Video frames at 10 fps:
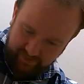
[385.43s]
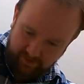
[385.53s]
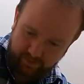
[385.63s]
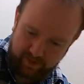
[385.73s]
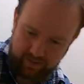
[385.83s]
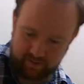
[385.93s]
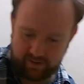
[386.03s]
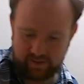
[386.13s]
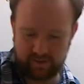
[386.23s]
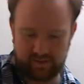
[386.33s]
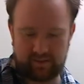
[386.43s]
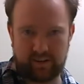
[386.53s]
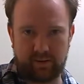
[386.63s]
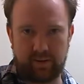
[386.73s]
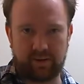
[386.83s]
There we go. Just
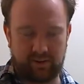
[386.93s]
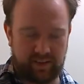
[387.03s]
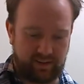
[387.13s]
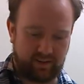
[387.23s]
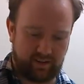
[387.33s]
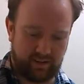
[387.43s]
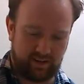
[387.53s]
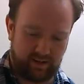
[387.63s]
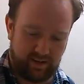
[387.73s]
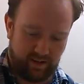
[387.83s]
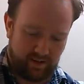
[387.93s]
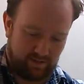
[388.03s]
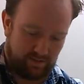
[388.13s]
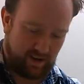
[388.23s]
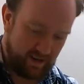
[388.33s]
got to make sure that's on
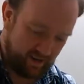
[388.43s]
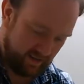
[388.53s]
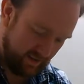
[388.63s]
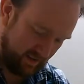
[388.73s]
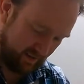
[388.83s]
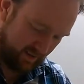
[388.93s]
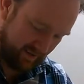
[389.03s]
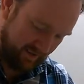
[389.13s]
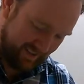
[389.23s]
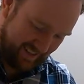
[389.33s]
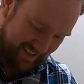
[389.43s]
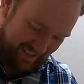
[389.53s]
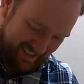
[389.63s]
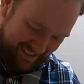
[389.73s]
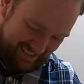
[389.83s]
right, and then on
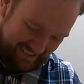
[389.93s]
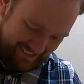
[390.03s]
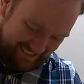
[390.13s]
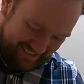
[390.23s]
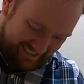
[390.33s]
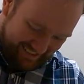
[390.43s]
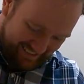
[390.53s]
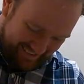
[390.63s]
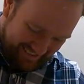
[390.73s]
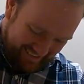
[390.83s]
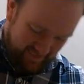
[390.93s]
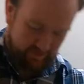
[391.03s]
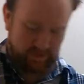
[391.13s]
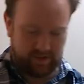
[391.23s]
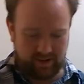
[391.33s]
tight. There
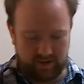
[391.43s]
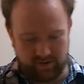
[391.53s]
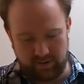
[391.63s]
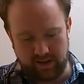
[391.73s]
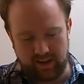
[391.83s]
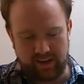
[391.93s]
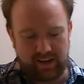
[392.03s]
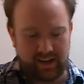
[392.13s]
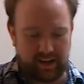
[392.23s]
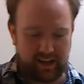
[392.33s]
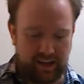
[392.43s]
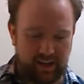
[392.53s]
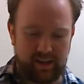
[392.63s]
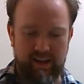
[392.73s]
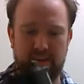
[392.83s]
we go.
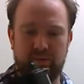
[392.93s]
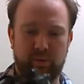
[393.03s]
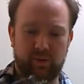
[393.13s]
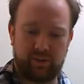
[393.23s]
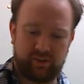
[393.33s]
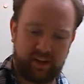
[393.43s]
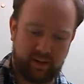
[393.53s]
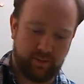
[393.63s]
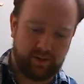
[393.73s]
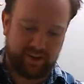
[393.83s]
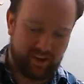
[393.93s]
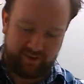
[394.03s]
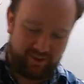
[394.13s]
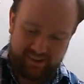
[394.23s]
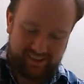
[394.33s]
And now for shaky montage.